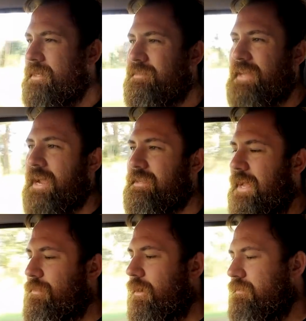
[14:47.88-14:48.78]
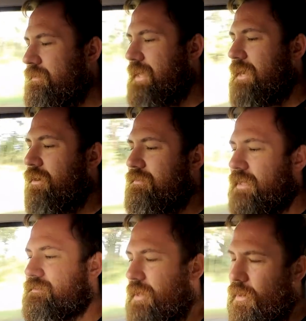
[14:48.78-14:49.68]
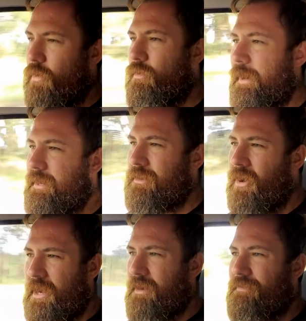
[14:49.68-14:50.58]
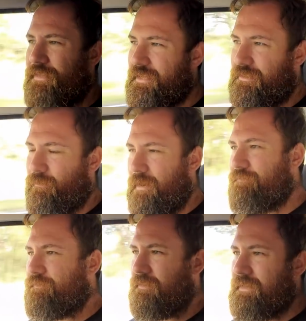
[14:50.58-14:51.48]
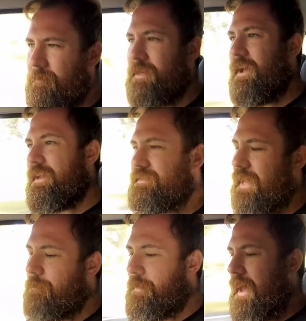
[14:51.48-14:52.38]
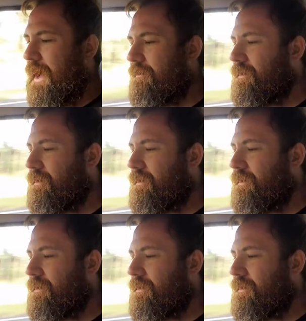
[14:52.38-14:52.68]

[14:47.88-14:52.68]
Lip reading: In saying that though, the tacho does go all the way to 9, and I think the rev limiter is at about